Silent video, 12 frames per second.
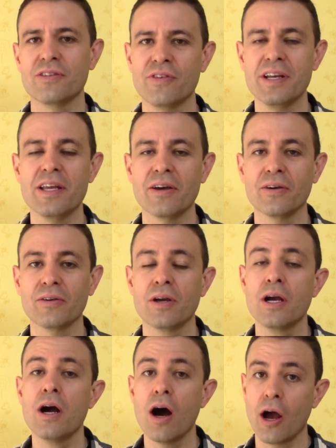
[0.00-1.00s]
the video.
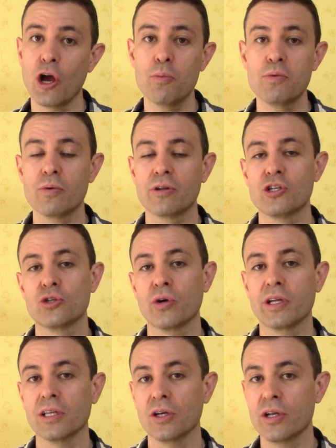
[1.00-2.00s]
I hope you
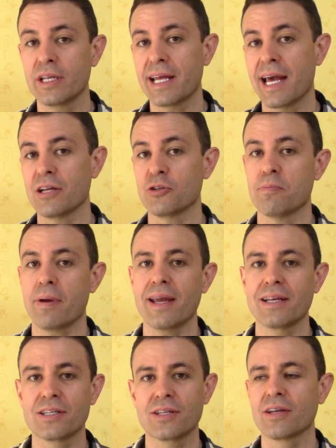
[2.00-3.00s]
enjoyed learning how to
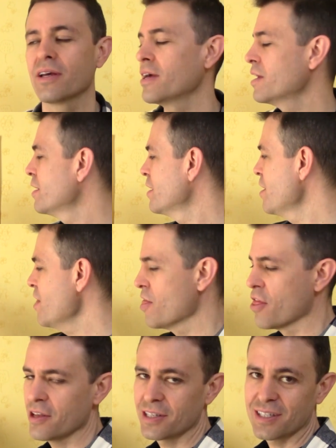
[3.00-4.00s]
paint
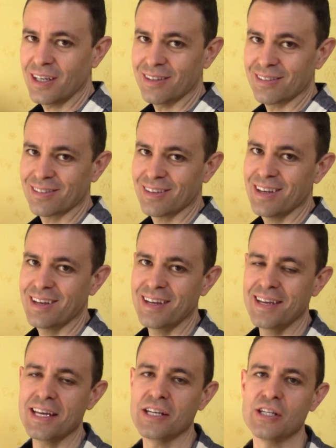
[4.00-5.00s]
the sun
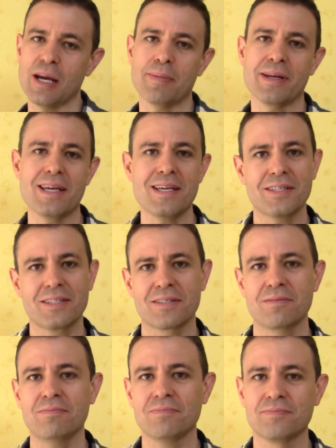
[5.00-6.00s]
in
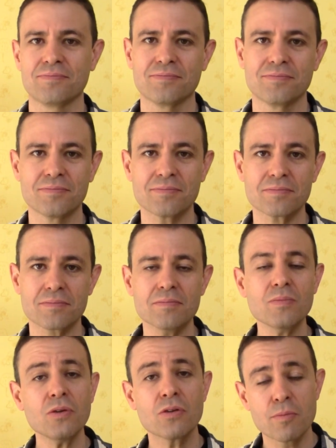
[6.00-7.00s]
Japanese.
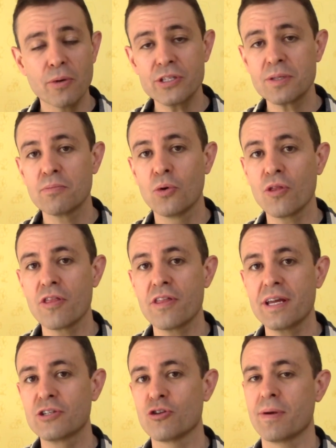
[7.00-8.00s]
The most important
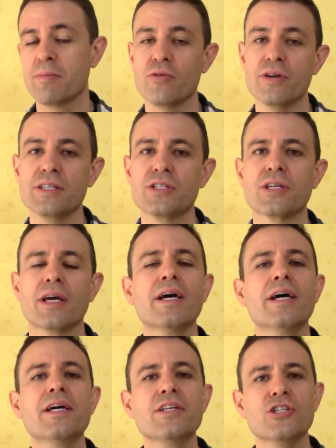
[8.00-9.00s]
thing to remember is
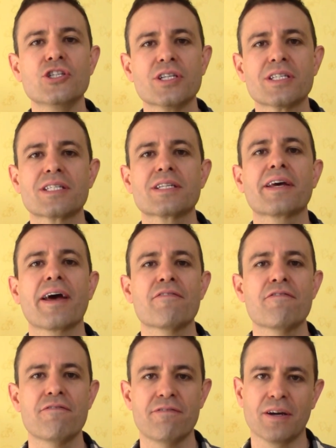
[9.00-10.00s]
just
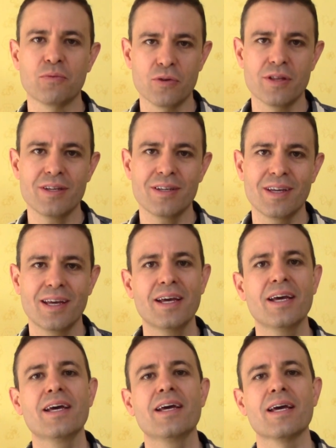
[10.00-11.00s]
have fun with it
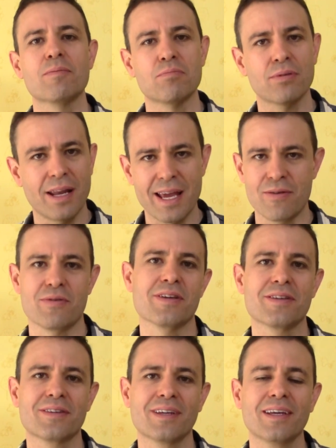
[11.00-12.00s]
and play with
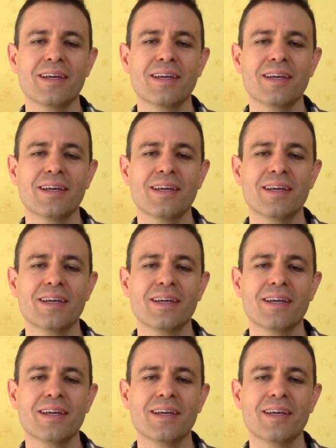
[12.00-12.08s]
it.